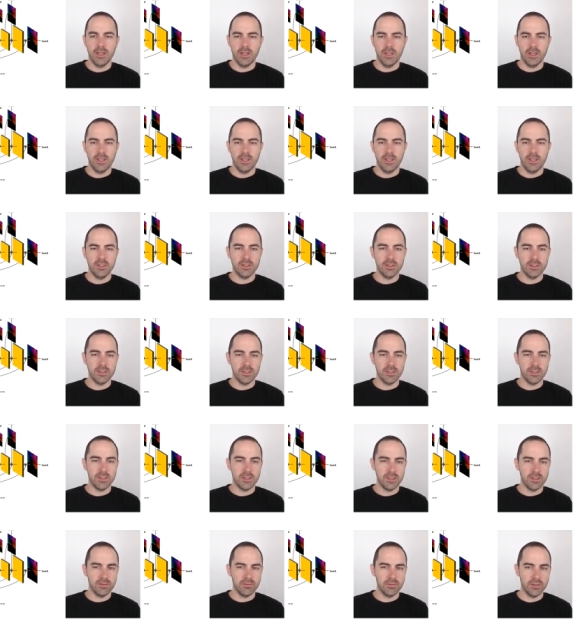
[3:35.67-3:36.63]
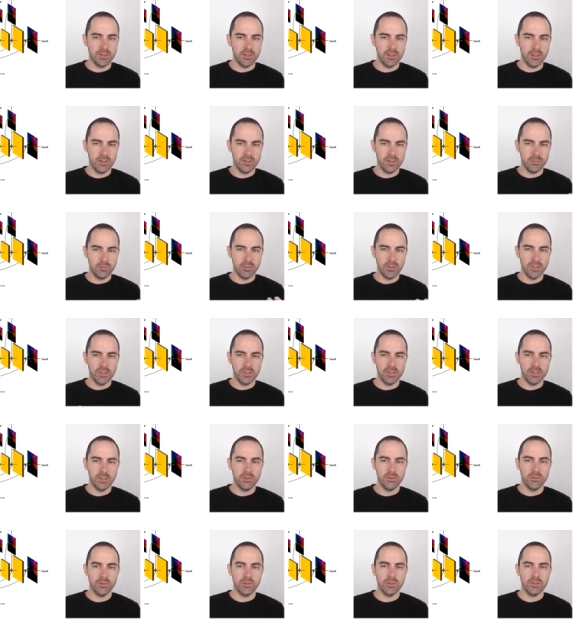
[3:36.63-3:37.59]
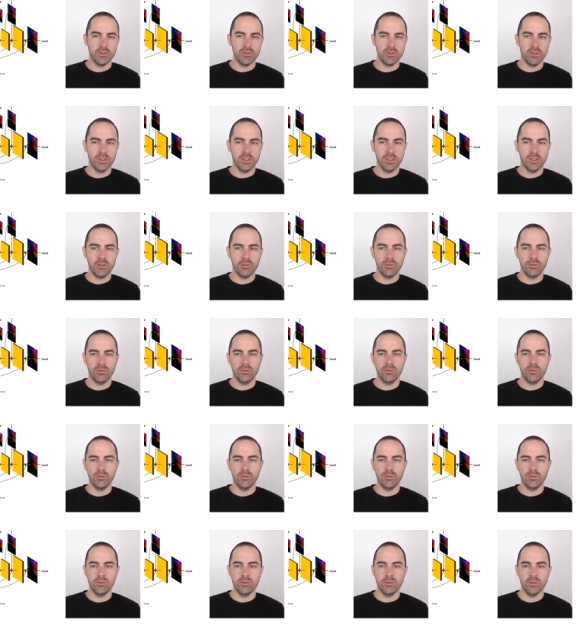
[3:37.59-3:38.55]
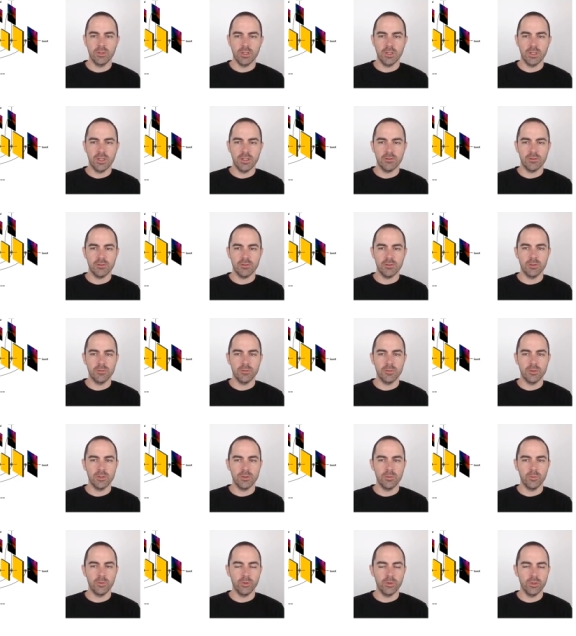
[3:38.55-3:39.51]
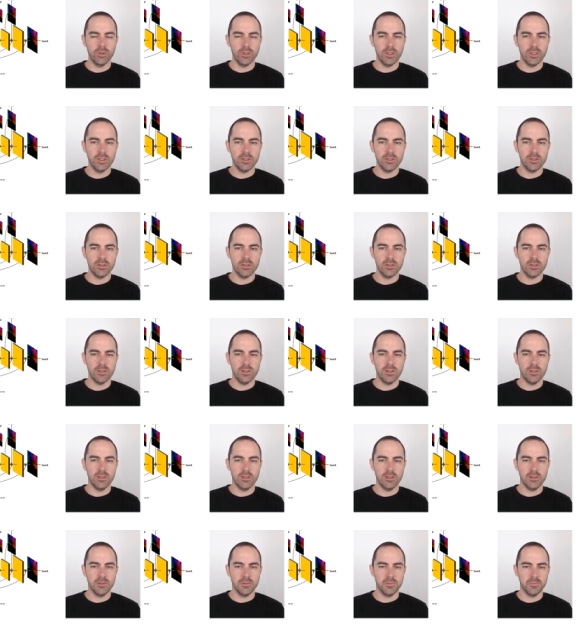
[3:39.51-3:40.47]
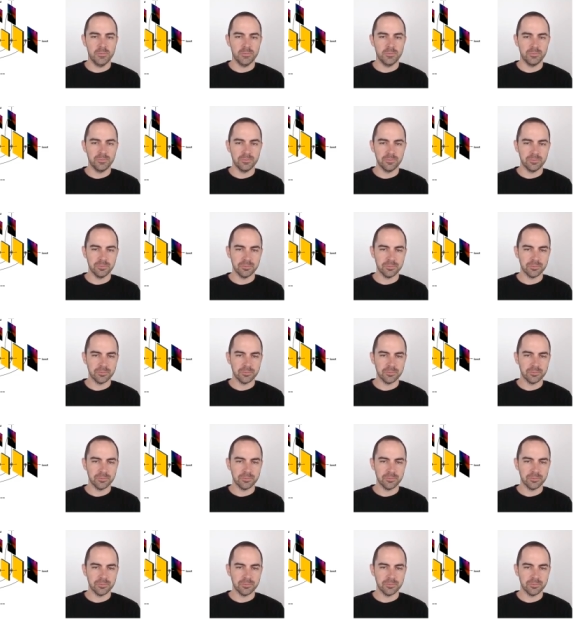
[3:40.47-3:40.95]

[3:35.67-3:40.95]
And this is the data fidelity part. Then you also need to have some smoothness um,